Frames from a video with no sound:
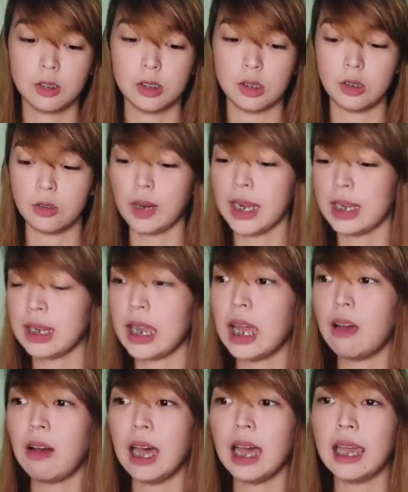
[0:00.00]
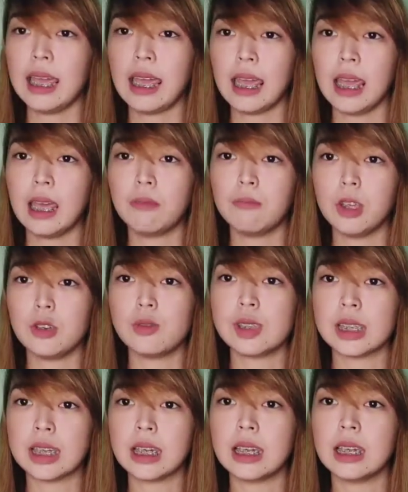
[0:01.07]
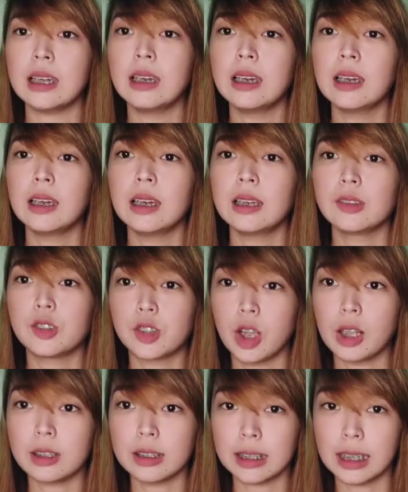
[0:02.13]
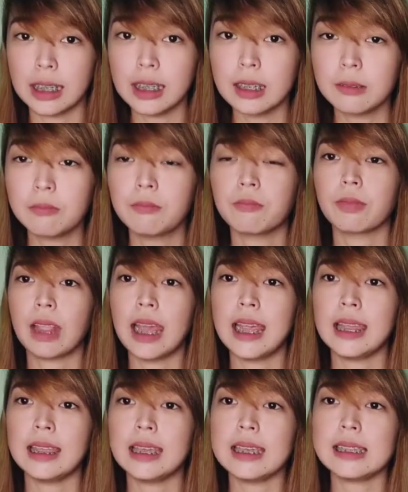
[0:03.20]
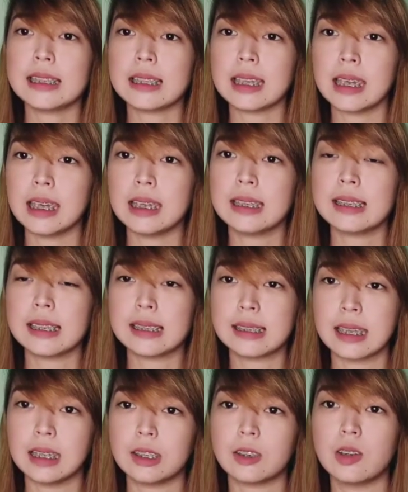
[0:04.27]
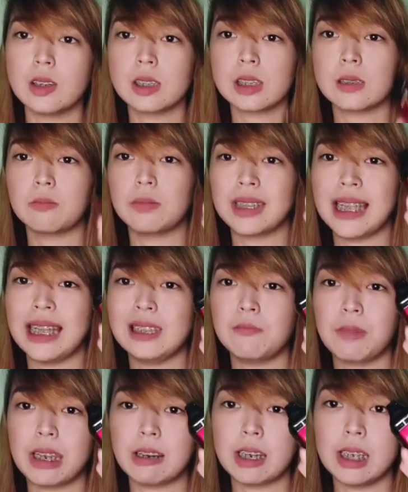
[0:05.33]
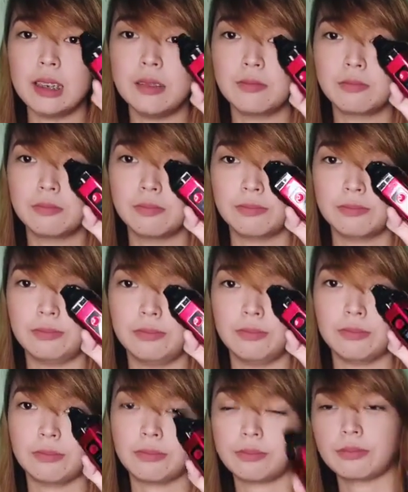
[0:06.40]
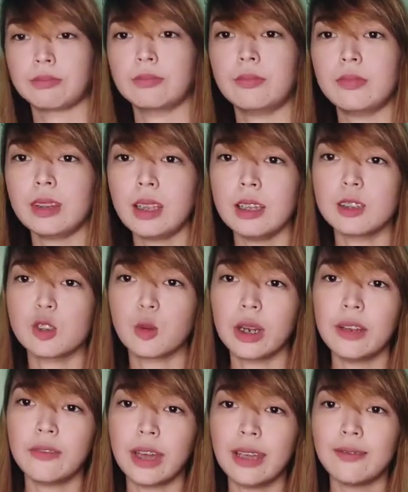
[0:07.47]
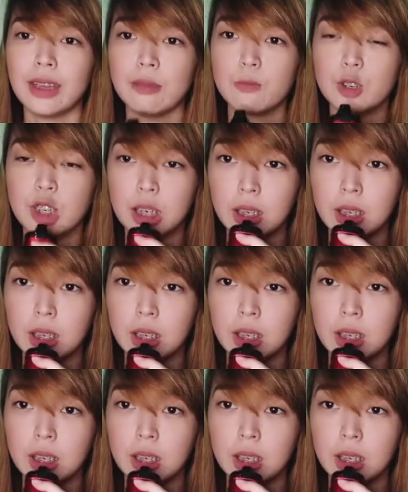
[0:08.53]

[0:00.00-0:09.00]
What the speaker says: So right now I am using Salt Nick, and this is Skittles Banana Berry. It's 25 mg.